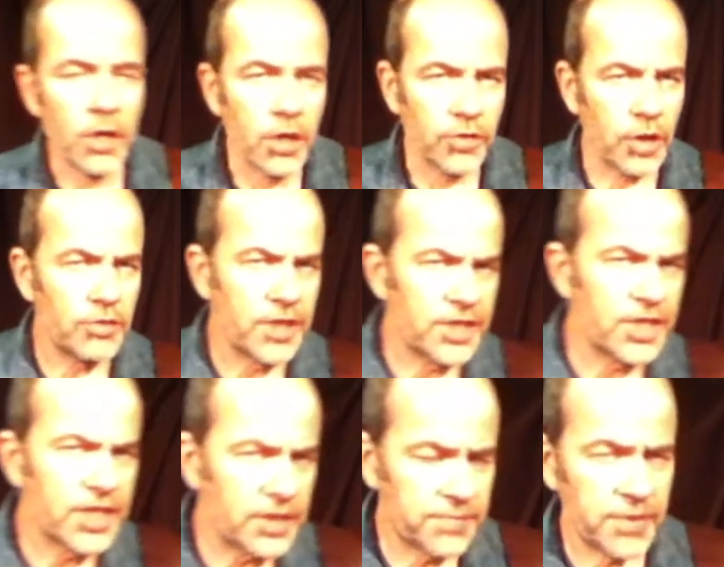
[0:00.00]
So this is
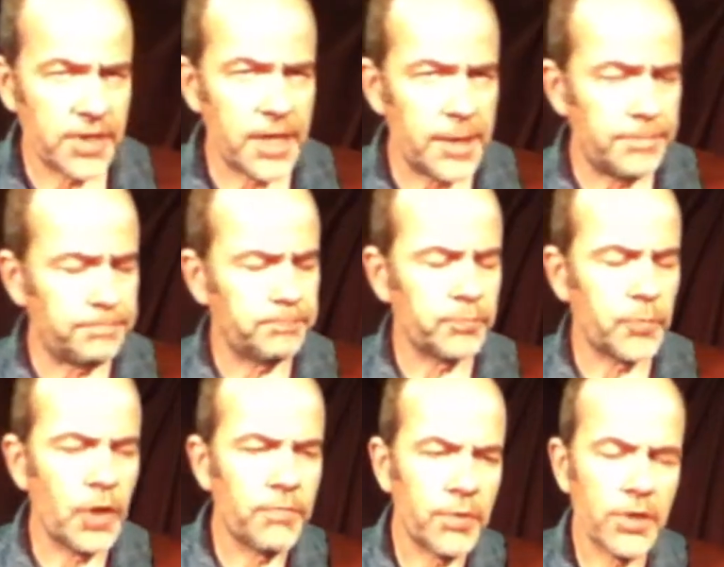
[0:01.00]
it for
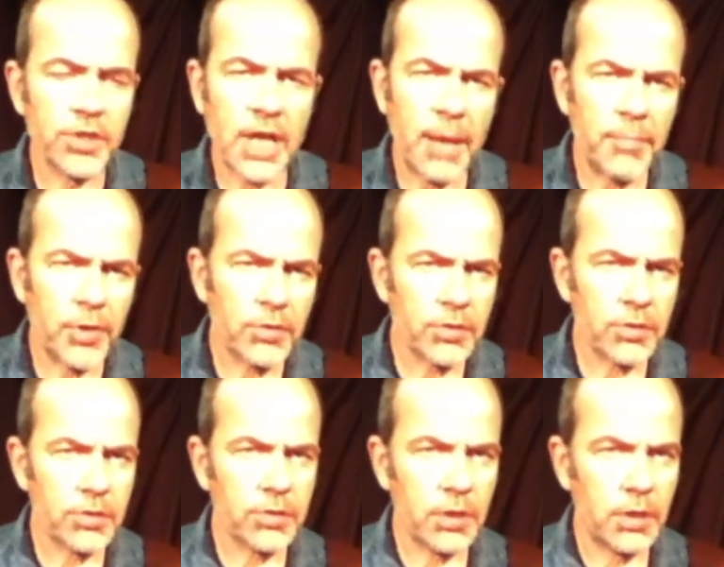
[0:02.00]
the
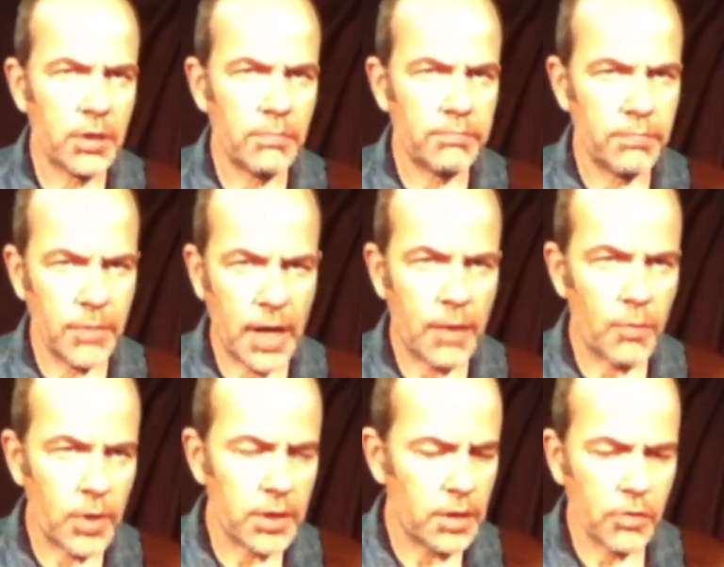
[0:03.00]
samples. I
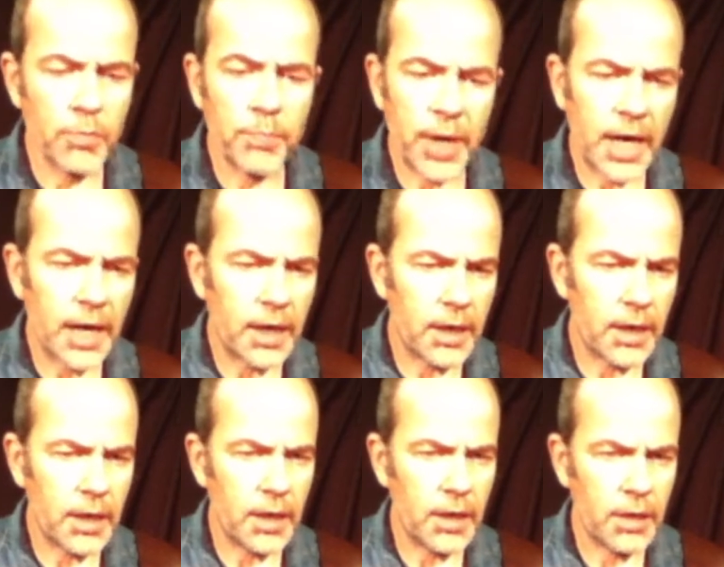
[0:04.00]
want to compare
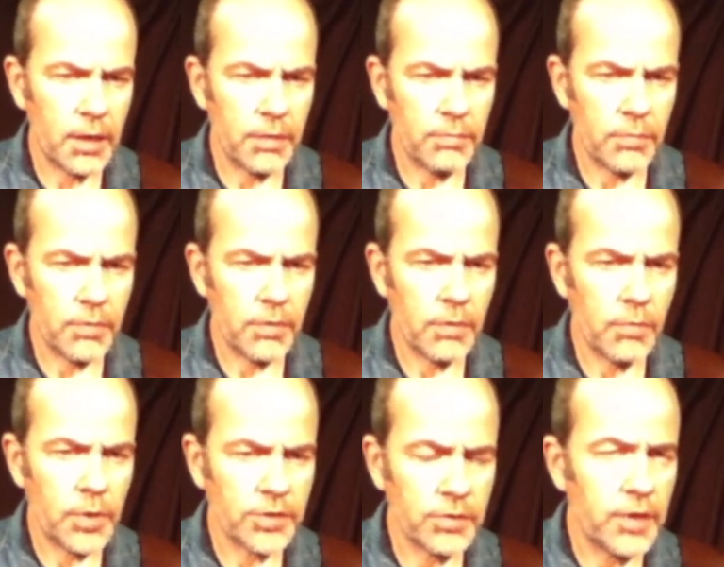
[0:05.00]

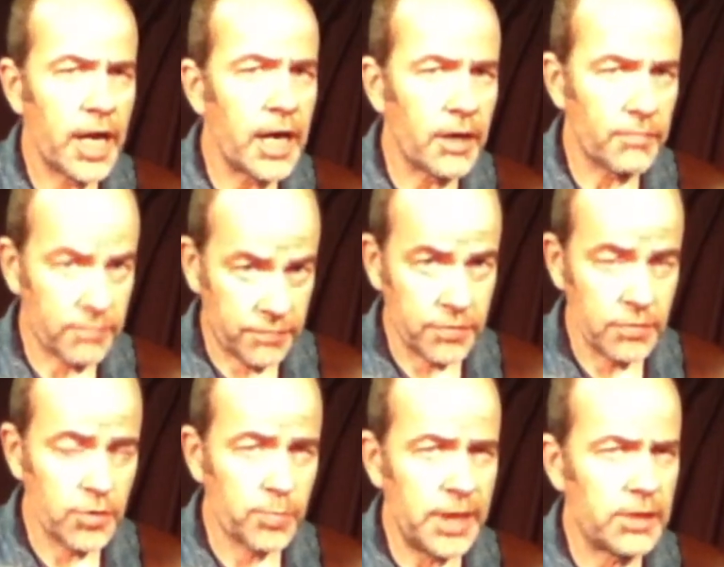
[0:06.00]
what you hear through the
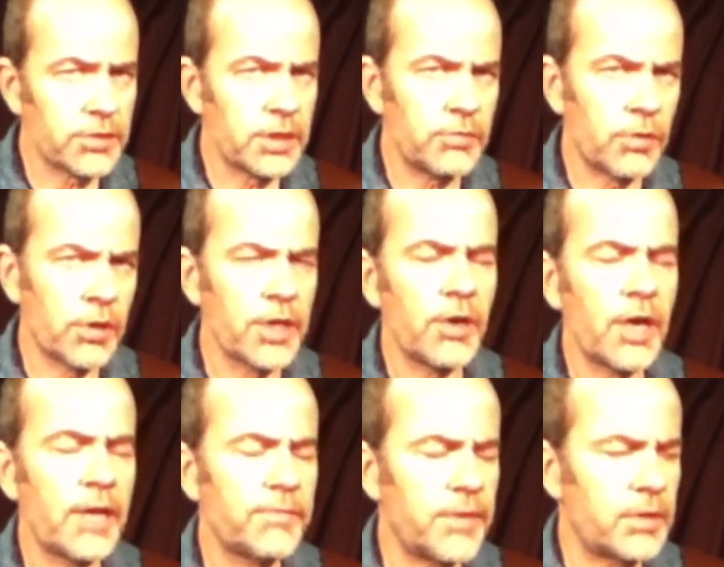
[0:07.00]
speakers or your
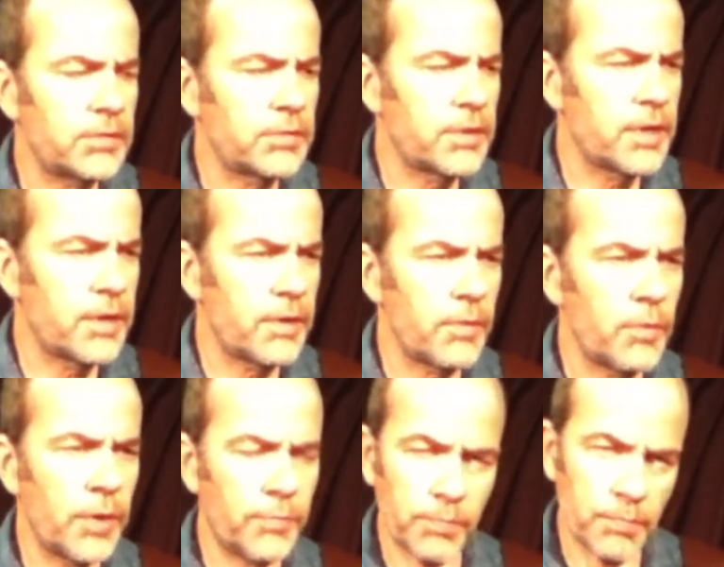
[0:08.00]
headphone with